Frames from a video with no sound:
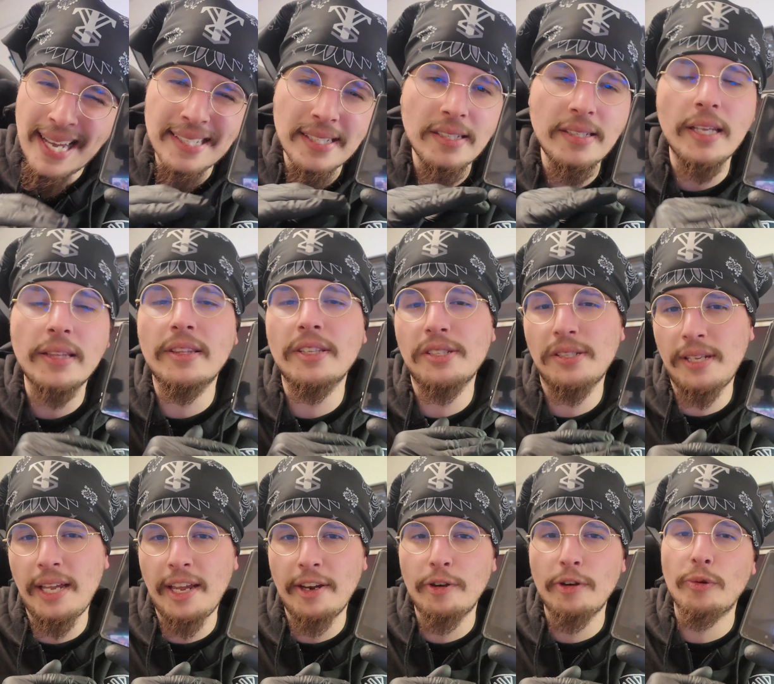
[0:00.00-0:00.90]
has set the
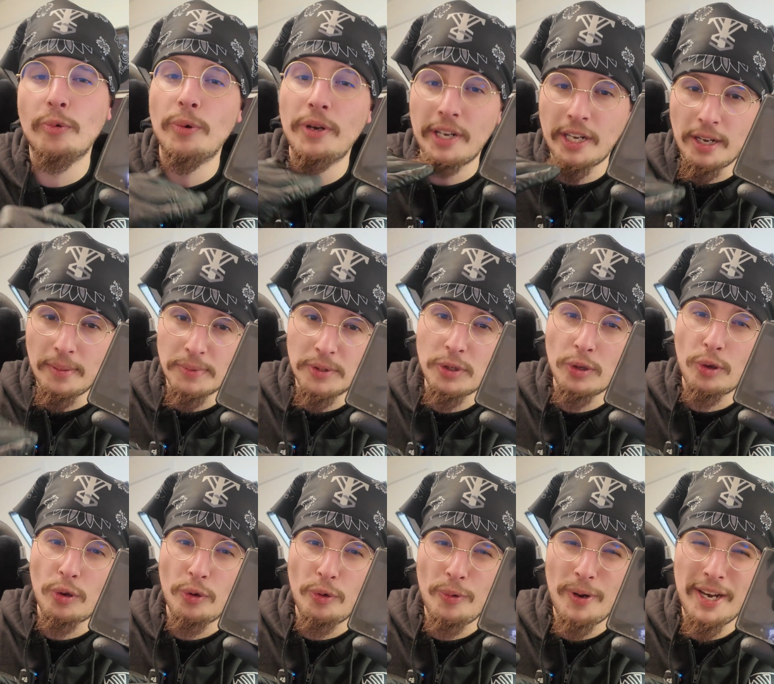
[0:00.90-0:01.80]
standard when it comes to
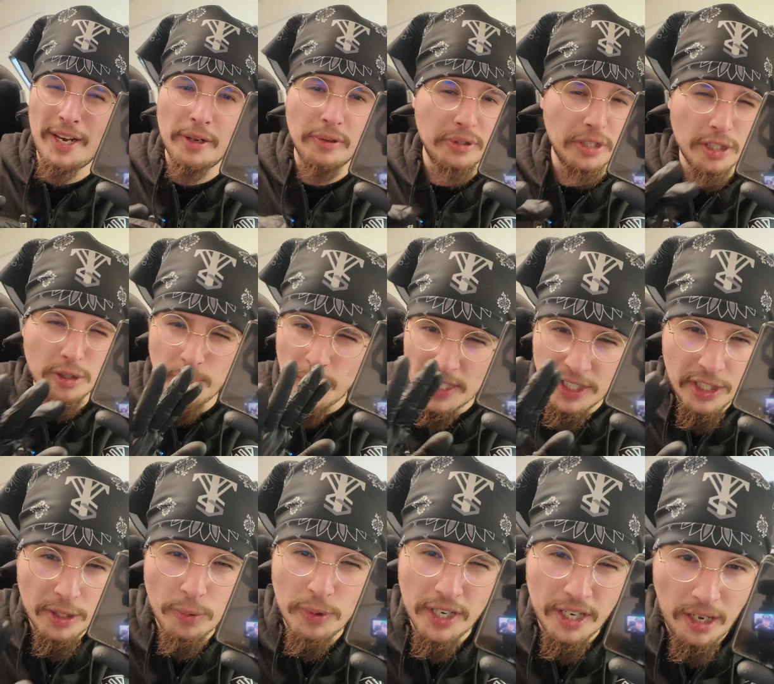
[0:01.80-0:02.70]
LoRa radios,
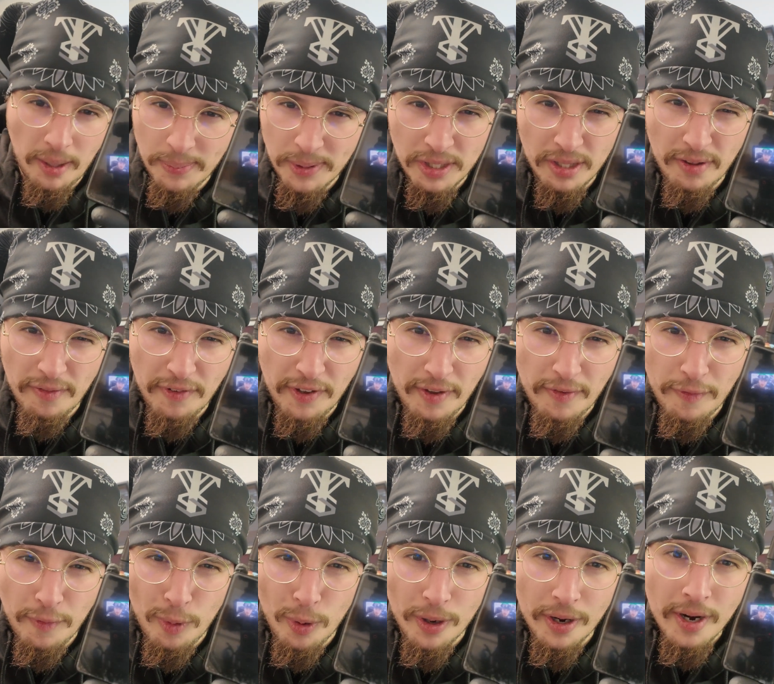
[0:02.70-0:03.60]
especially when it comes to the V
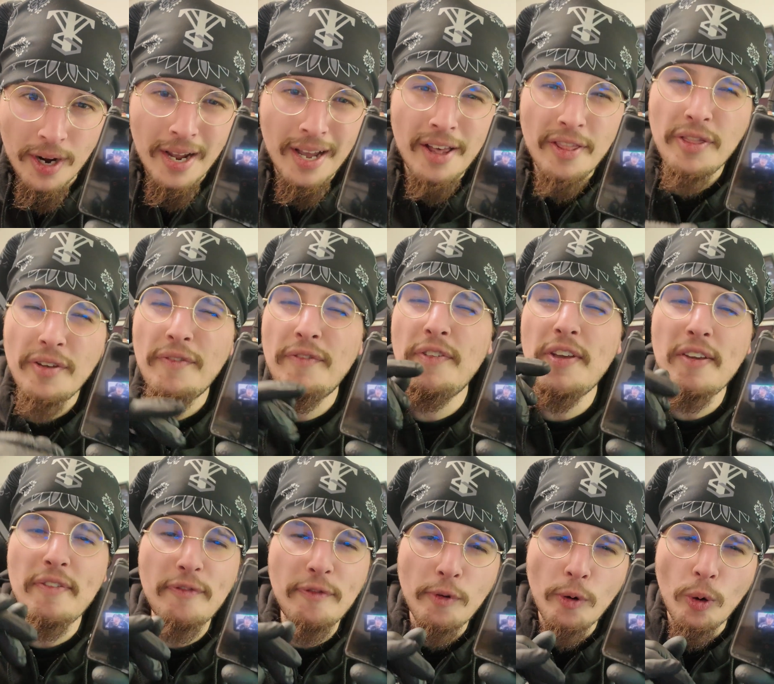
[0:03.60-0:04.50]
four. The
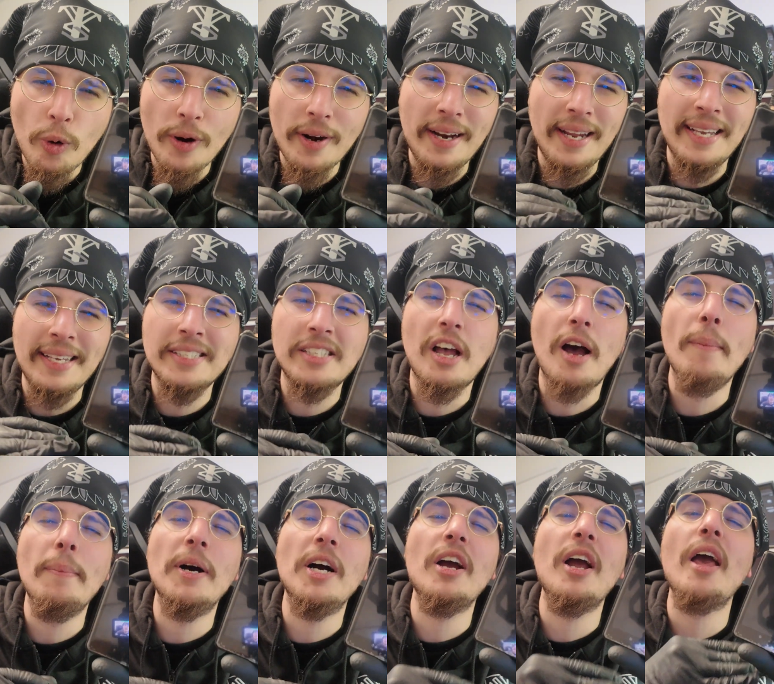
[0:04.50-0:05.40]
V four is
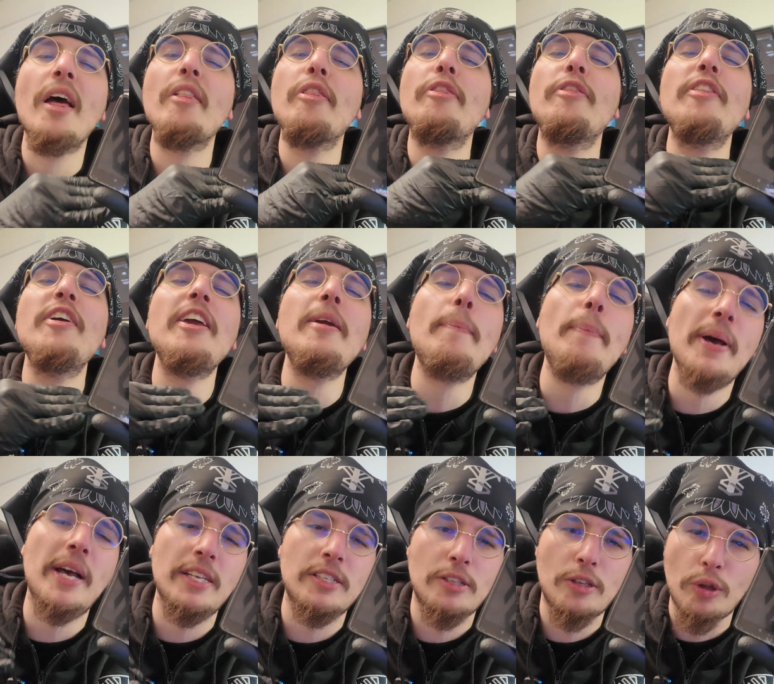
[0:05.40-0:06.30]
among the
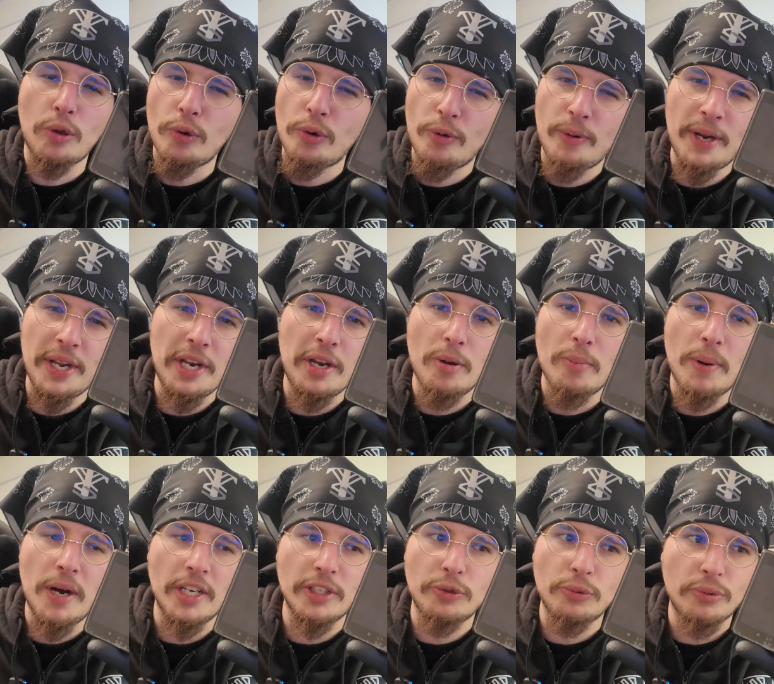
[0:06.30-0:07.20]
best LoRa radio
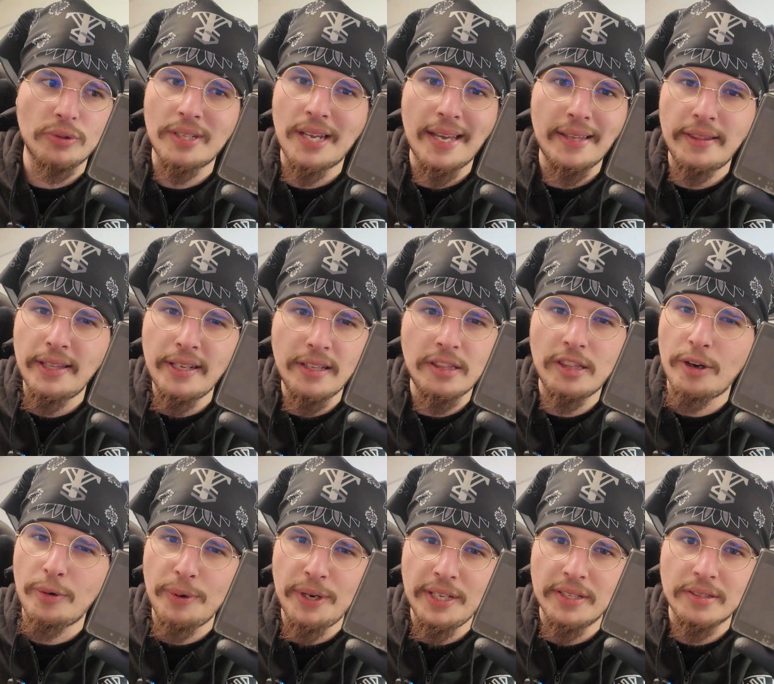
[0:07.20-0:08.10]
modules I think
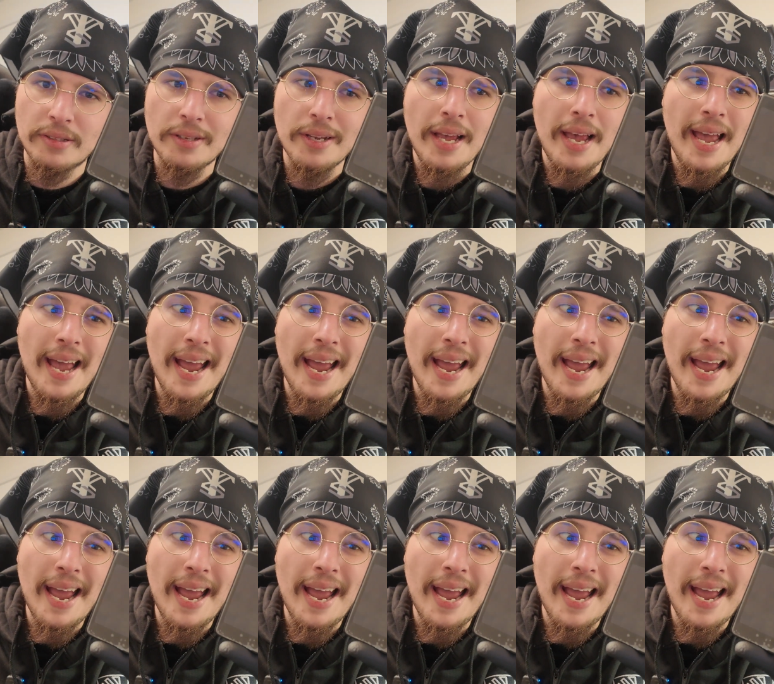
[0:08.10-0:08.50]
there is.